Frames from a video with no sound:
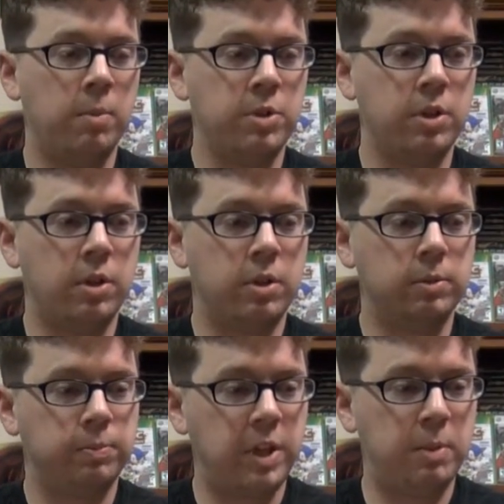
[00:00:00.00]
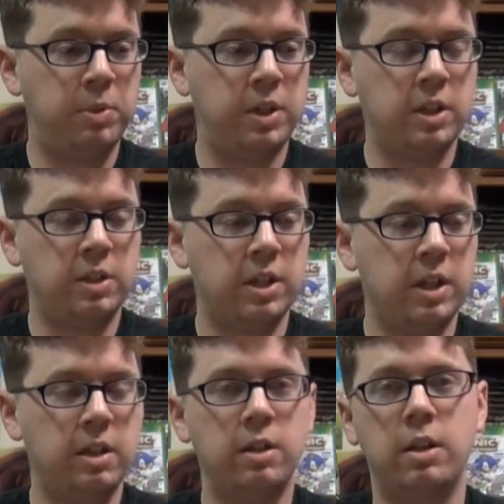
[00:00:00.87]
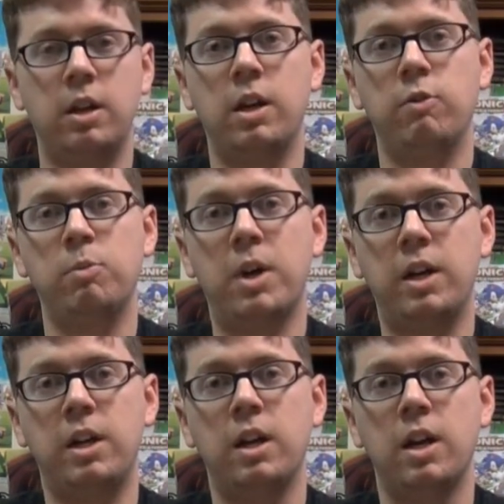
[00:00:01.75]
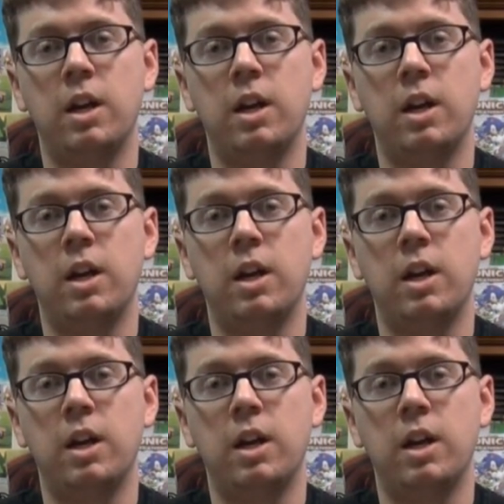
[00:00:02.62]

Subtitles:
So that being said, everybody,